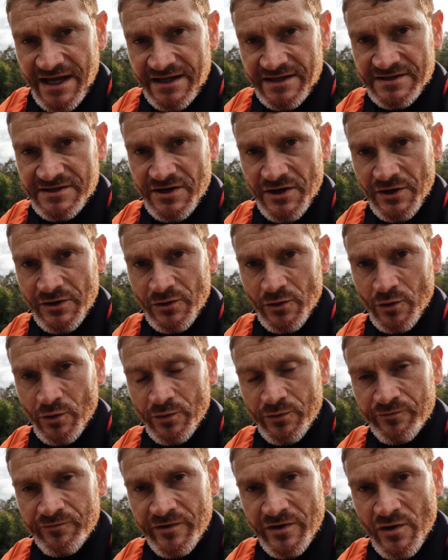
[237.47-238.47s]

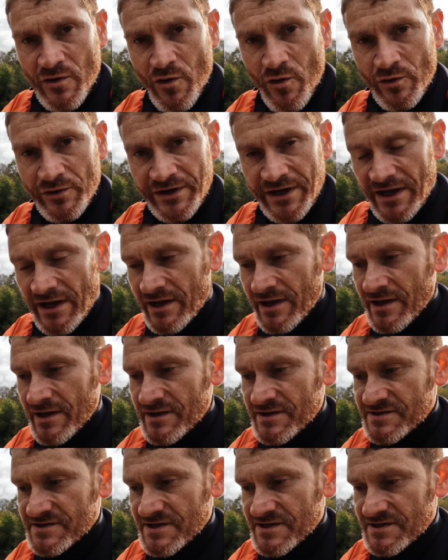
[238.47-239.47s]
internal recording
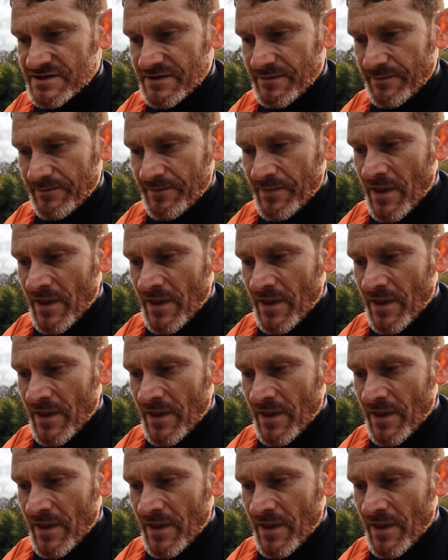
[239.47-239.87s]
system,